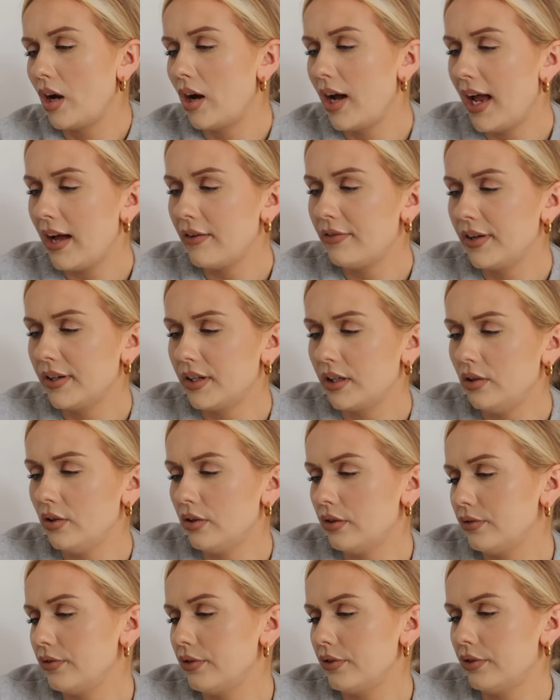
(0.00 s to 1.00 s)
I have had a
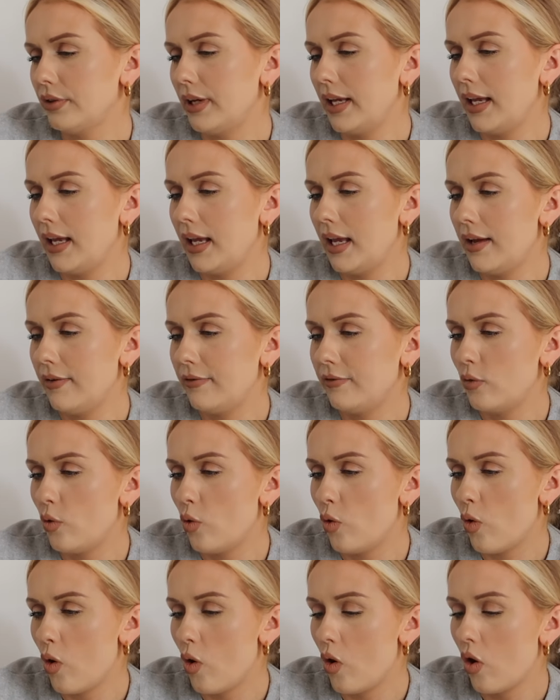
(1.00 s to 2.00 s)
look through here
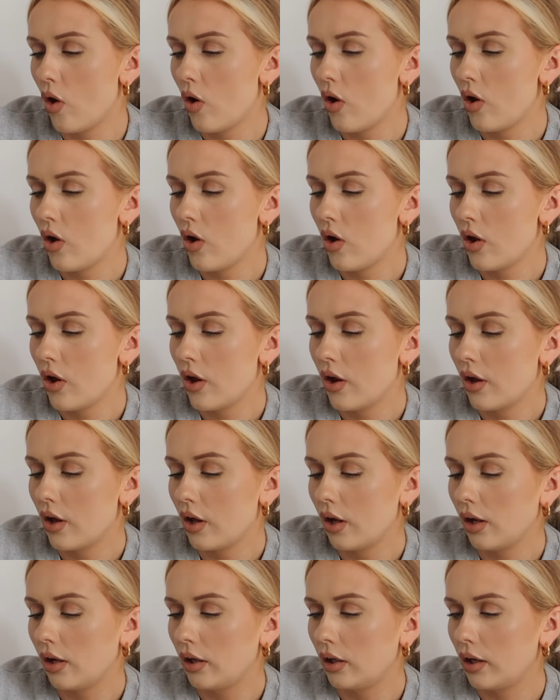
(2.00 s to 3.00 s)
for
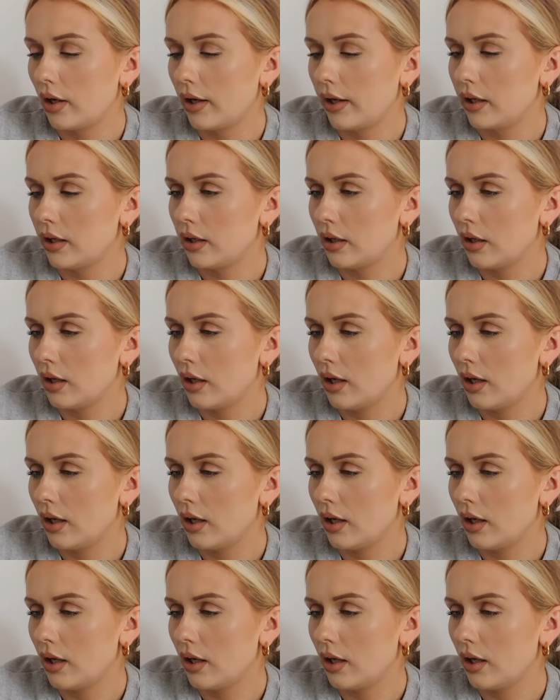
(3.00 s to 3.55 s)
like